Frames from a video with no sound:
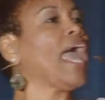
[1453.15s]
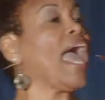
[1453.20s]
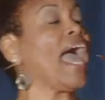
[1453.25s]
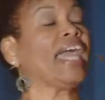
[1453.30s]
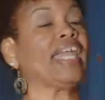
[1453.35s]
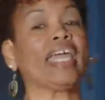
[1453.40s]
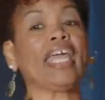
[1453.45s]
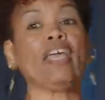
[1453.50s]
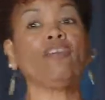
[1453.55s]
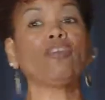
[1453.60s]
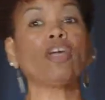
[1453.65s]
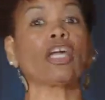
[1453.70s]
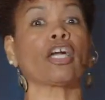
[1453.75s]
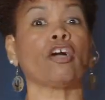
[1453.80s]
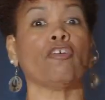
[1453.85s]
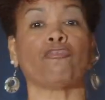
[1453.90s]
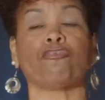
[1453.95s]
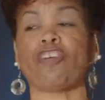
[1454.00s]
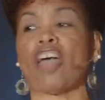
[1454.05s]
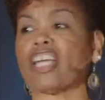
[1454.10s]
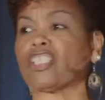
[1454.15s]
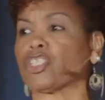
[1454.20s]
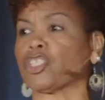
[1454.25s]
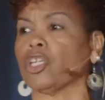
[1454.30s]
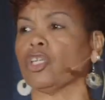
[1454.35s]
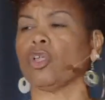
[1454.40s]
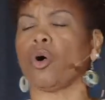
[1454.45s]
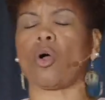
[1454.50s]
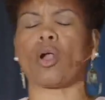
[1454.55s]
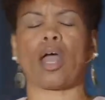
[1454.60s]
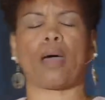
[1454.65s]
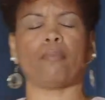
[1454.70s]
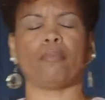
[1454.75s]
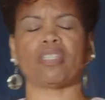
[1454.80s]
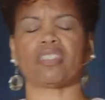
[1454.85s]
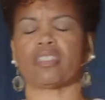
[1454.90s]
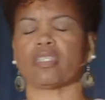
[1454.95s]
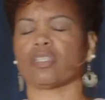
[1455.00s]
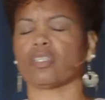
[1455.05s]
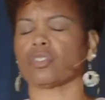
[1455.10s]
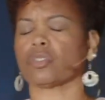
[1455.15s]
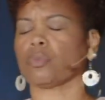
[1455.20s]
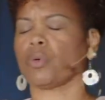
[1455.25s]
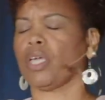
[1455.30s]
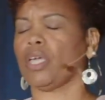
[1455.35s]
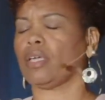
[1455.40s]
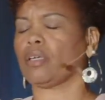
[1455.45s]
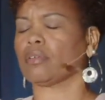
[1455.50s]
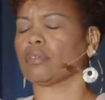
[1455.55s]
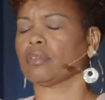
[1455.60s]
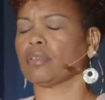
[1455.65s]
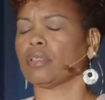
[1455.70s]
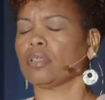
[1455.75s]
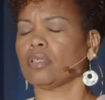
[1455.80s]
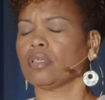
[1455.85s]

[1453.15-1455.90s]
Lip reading: And even confession, Lord, I missed it this week.